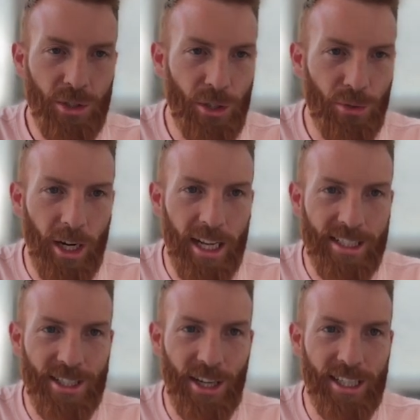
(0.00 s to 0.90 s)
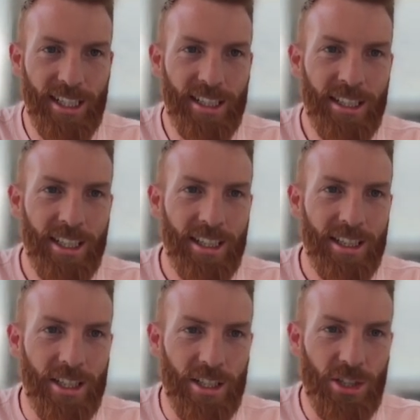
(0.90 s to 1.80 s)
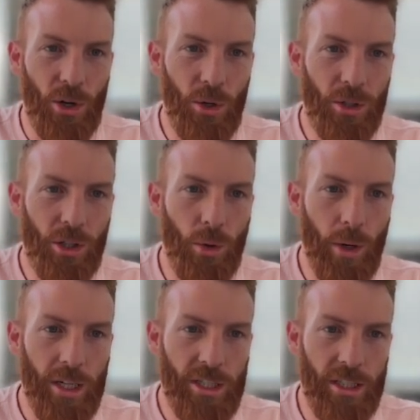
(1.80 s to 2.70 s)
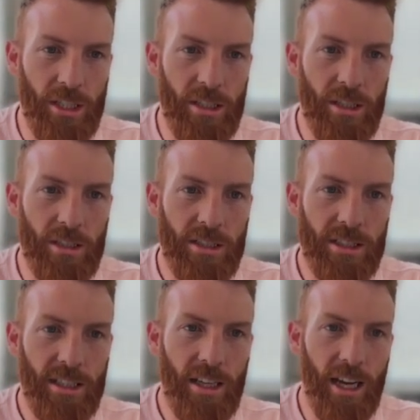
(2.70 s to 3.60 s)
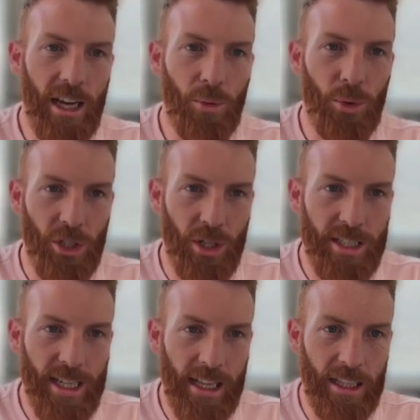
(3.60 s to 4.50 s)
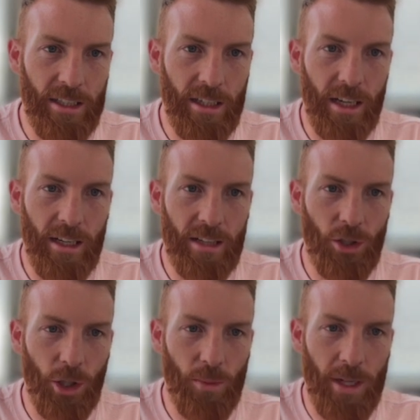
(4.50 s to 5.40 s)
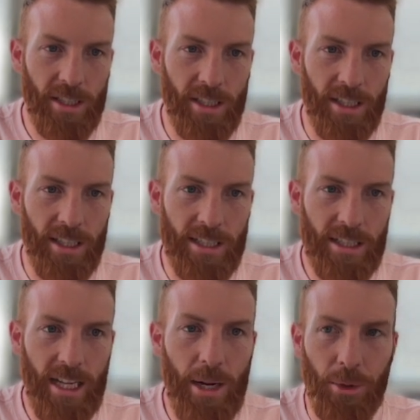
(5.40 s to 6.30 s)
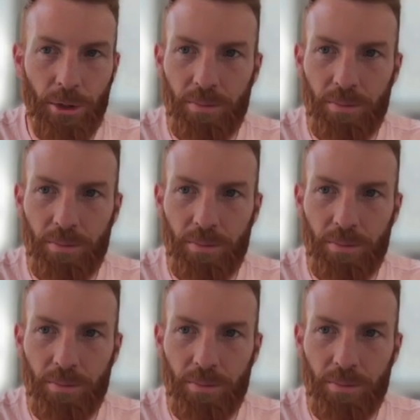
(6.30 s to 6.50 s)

right-hand side here, there's all the questions which are in Tally documented in this table.